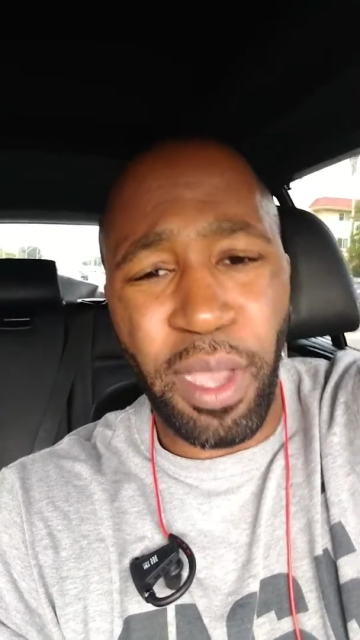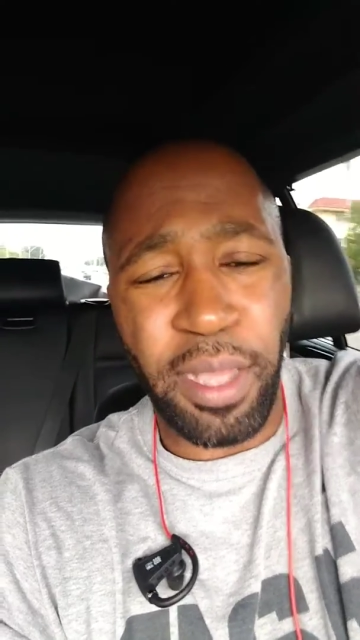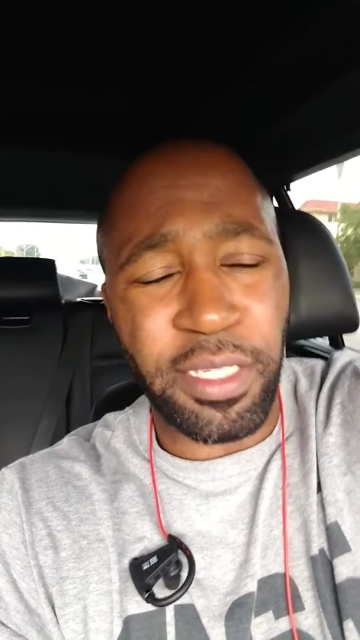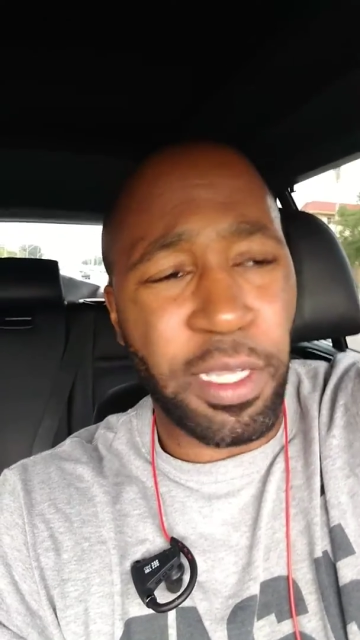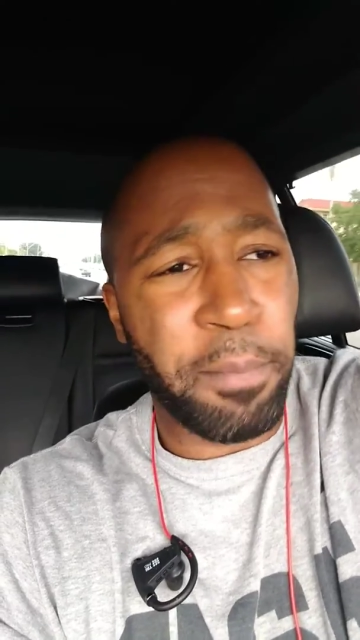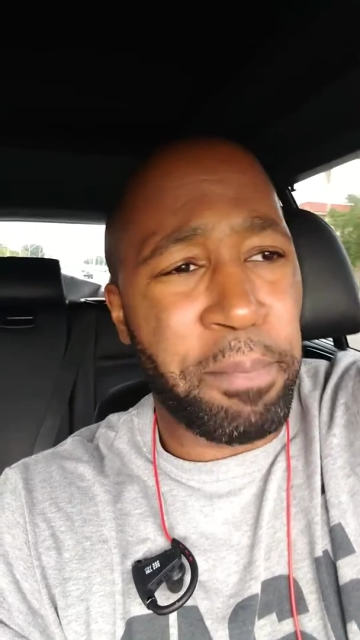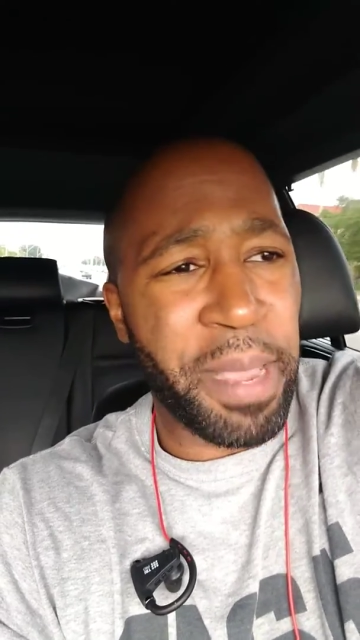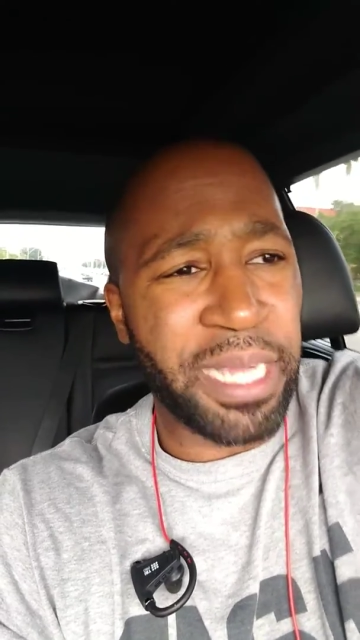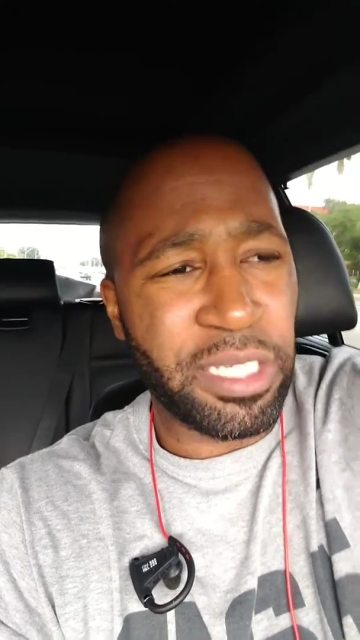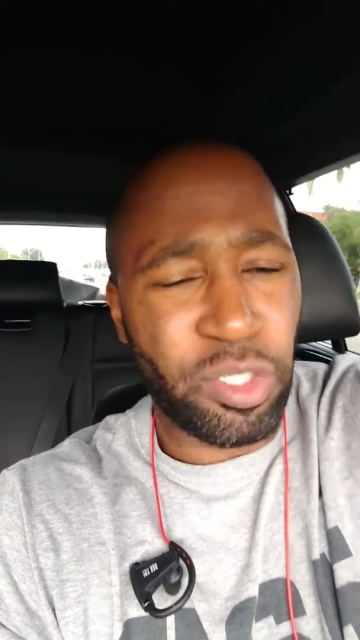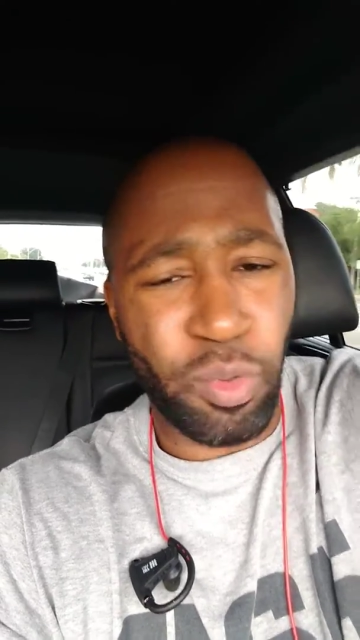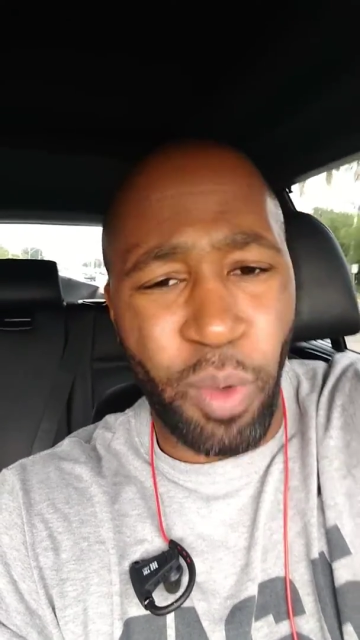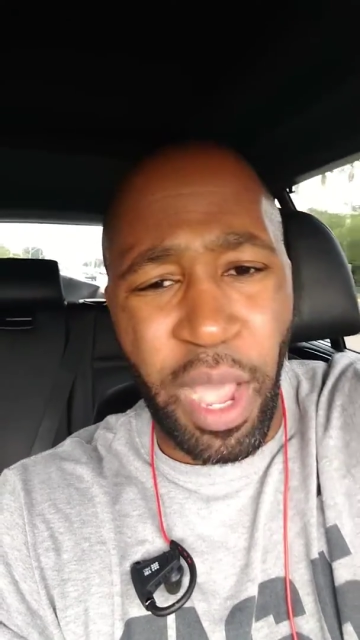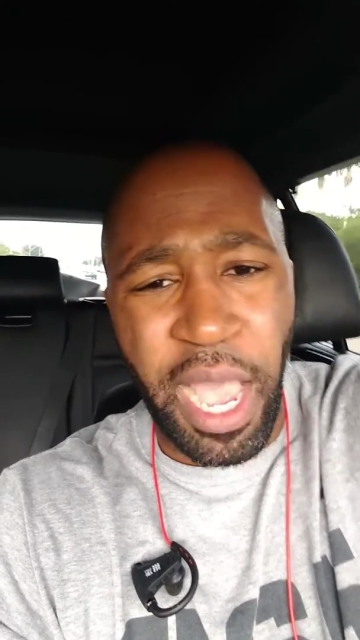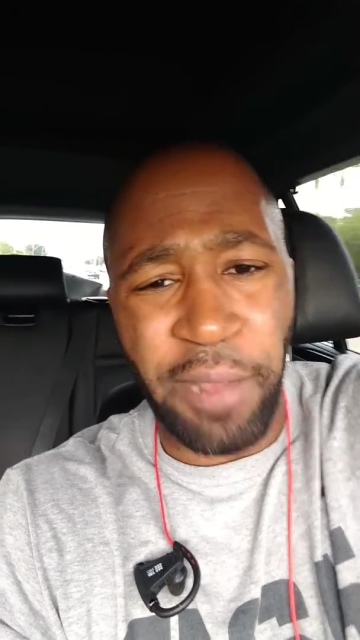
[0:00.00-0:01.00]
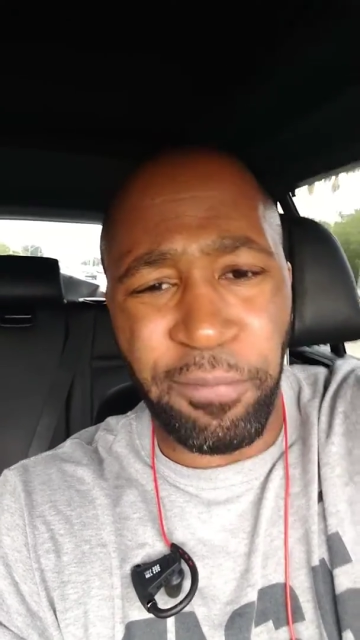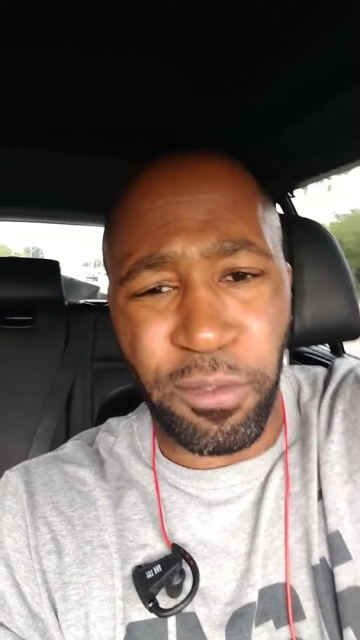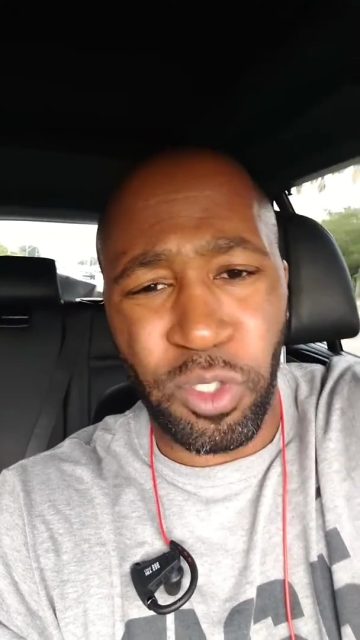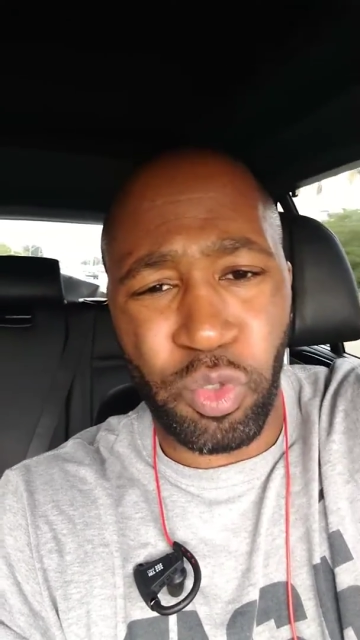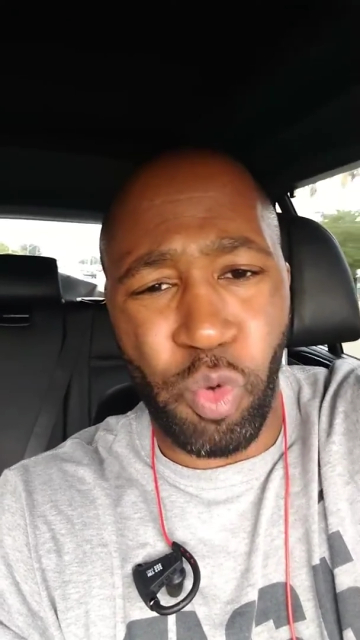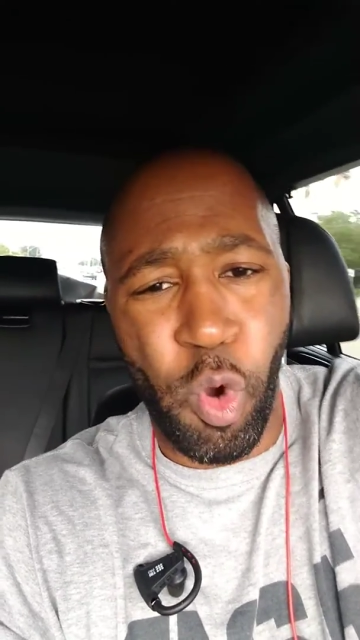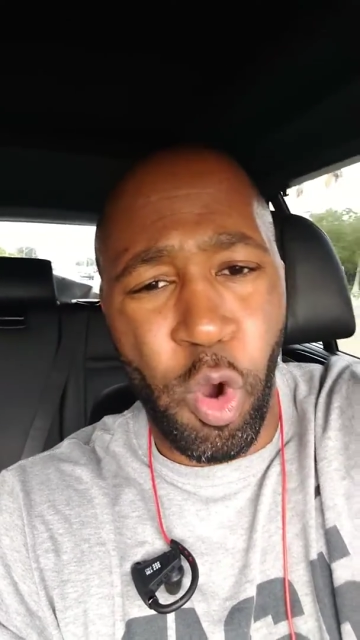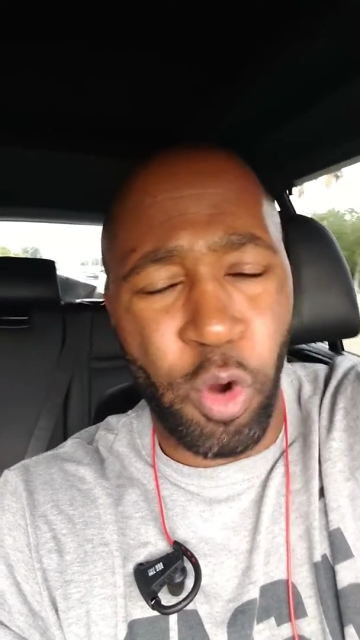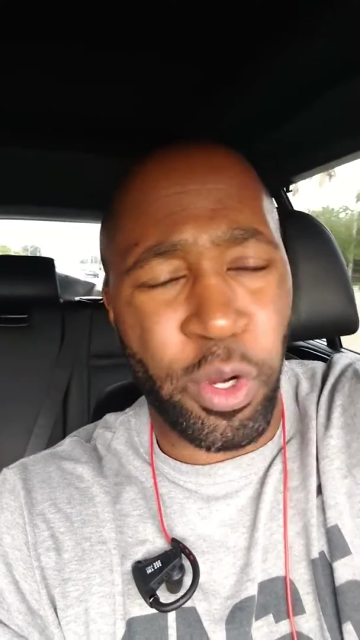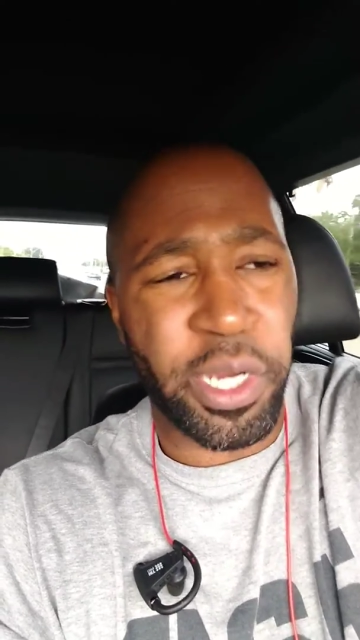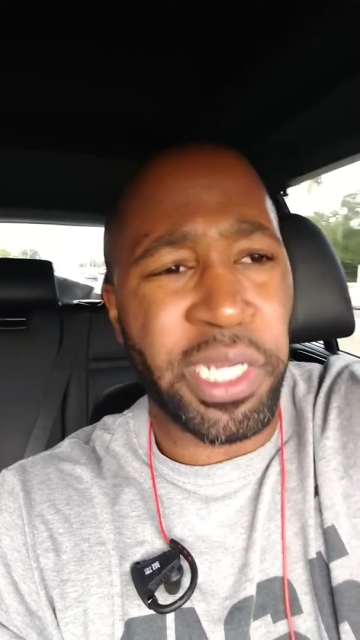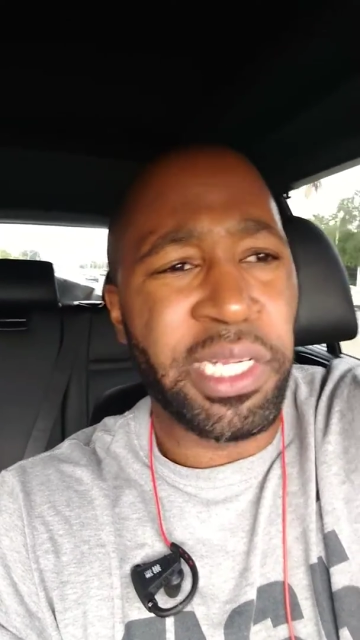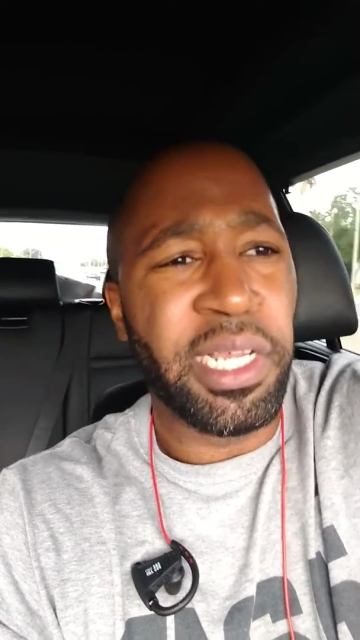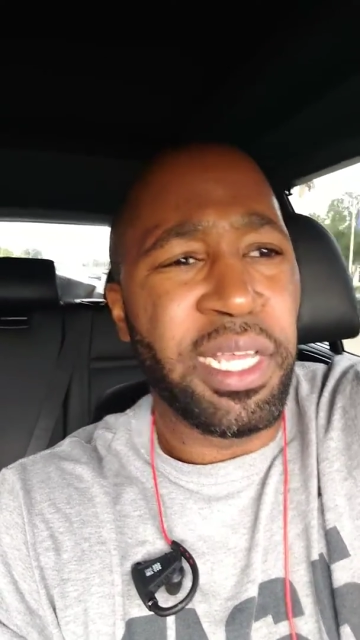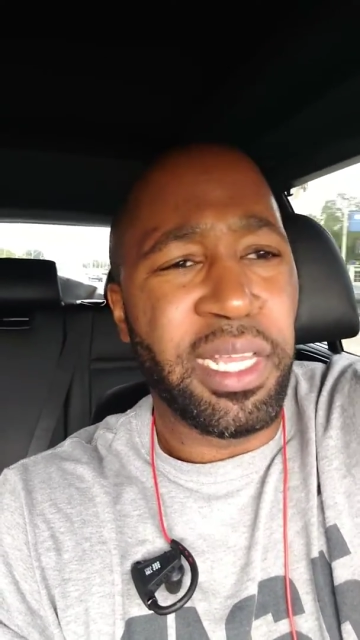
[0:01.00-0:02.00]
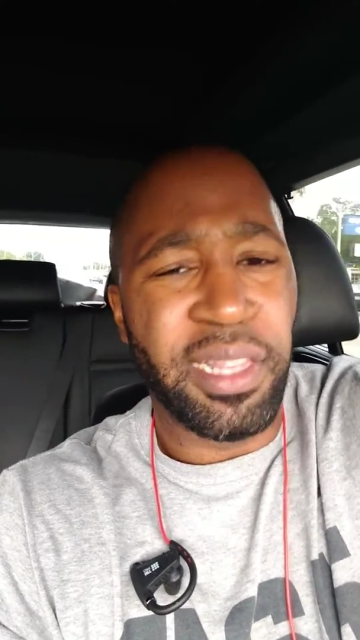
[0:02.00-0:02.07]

your best squad for scoring,